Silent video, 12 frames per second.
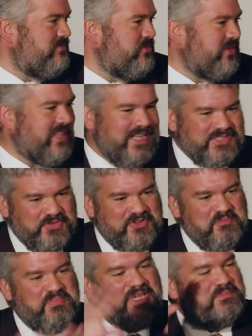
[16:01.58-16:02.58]
with that sort
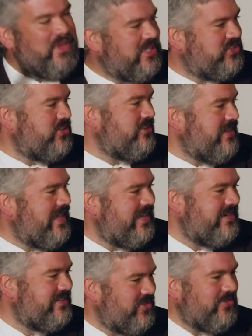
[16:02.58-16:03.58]
of big picture
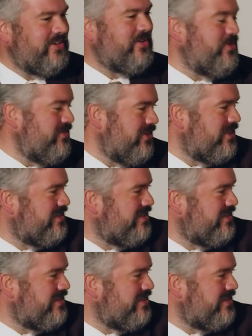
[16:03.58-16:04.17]
and turn it over.